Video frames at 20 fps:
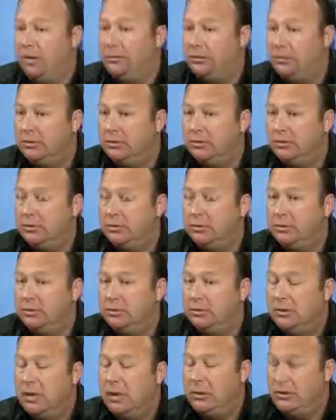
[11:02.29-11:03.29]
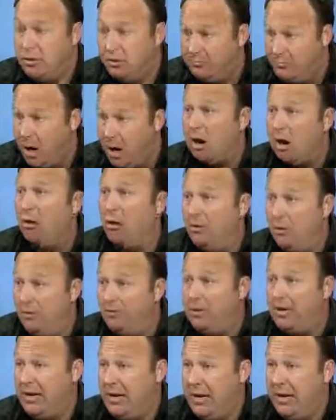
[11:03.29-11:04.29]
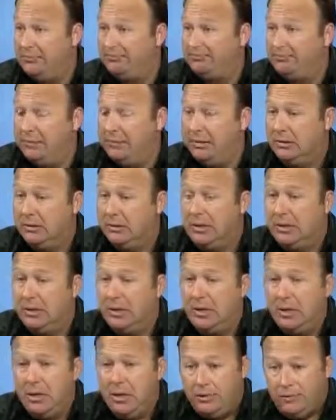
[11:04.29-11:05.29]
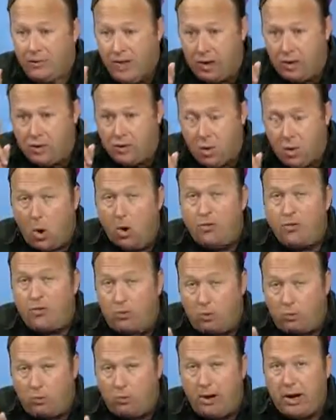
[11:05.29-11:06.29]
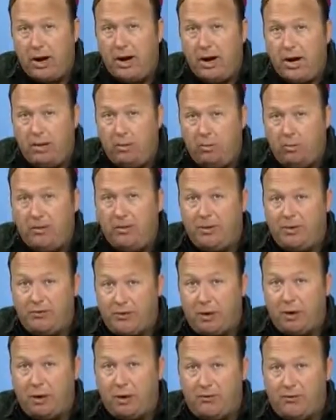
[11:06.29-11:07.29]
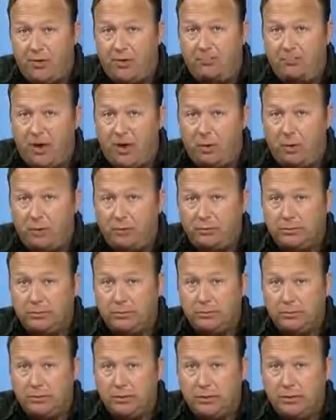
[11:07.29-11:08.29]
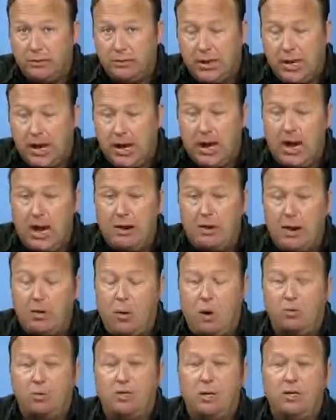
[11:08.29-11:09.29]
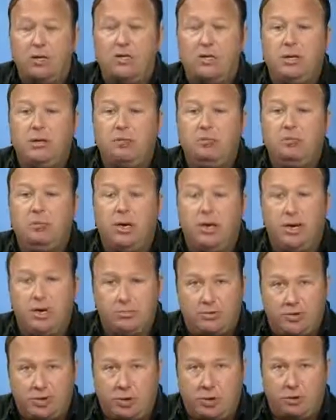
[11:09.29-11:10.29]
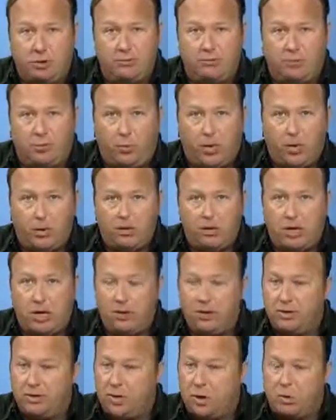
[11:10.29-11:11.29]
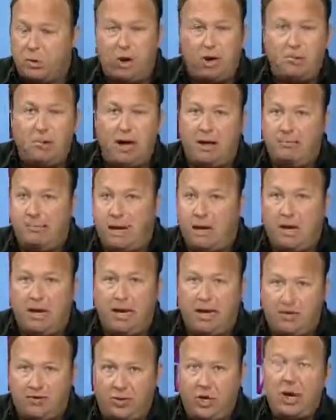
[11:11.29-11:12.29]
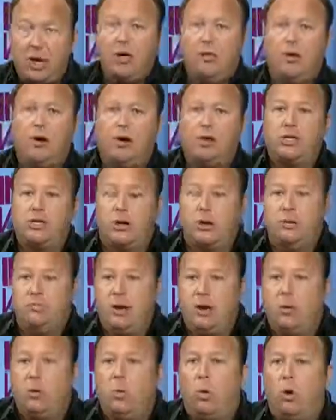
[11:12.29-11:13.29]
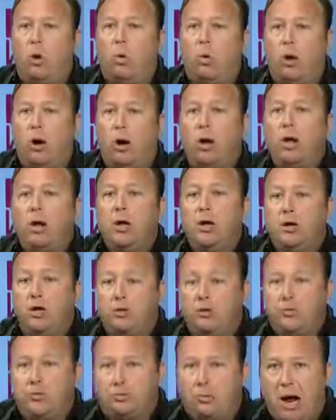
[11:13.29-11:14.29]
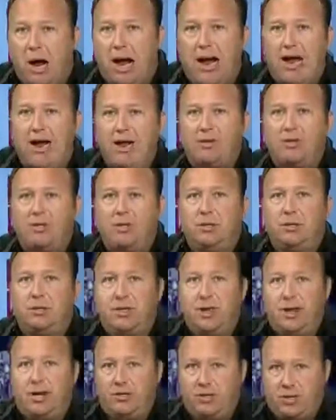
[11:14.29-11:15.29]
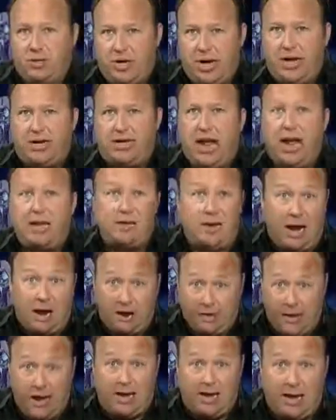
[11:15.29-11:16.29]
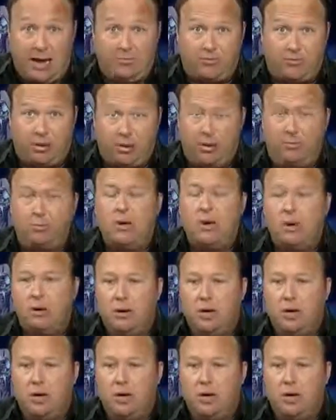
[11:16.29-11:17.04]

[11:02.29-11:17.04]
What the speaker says: on tomorrow if we can. That North Korea will be the trigger for the big one. And what was Lindsey Williams told 3 years ago? He goes, don't worry about the Middle East. They're going to start a big war, use riots and things to take that down. And that came true.